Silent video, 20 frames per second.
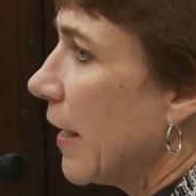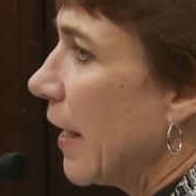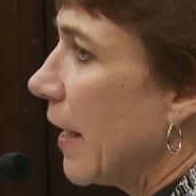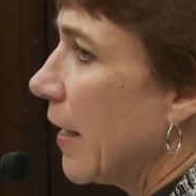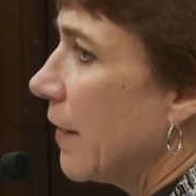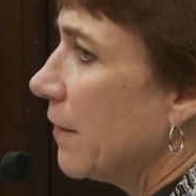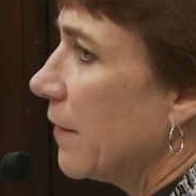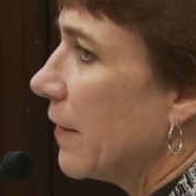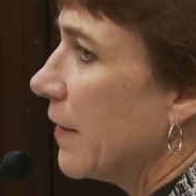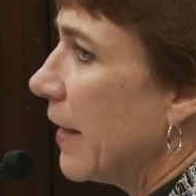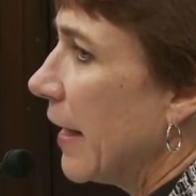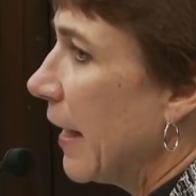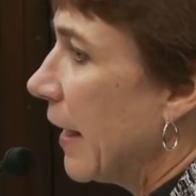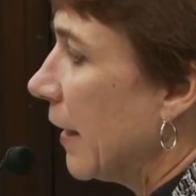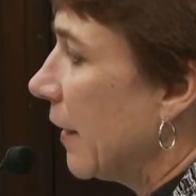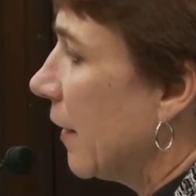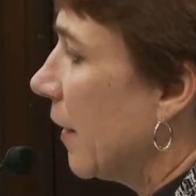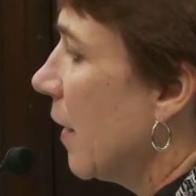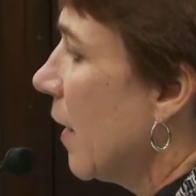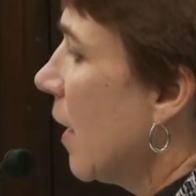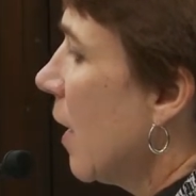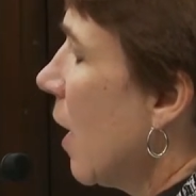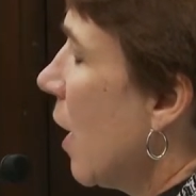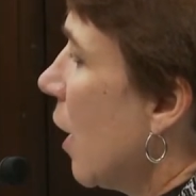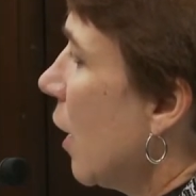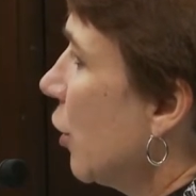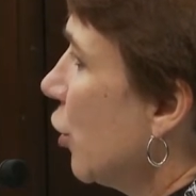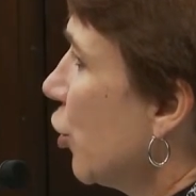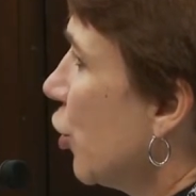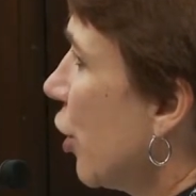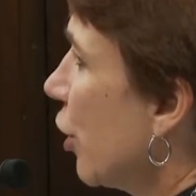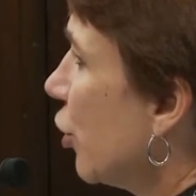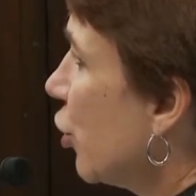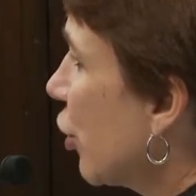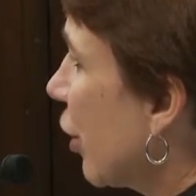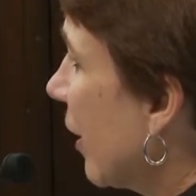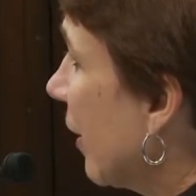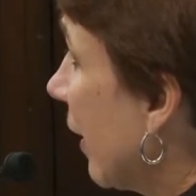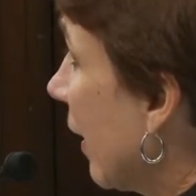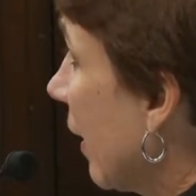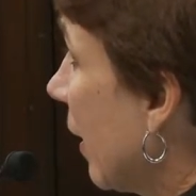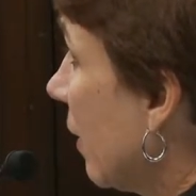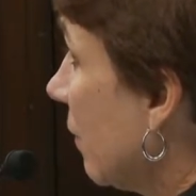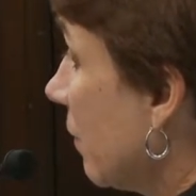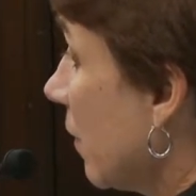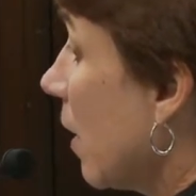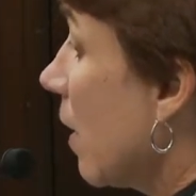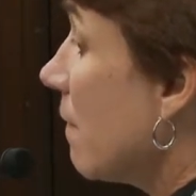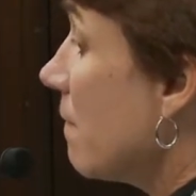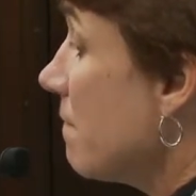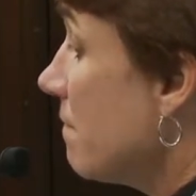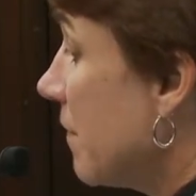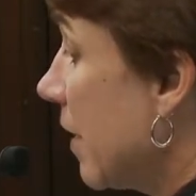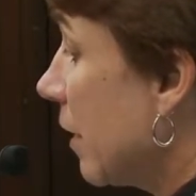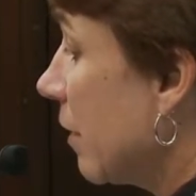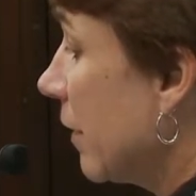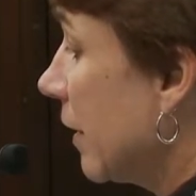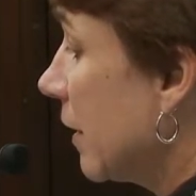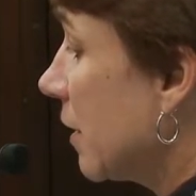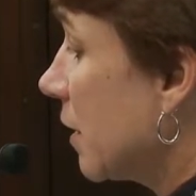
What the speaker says: And then a judge can have a very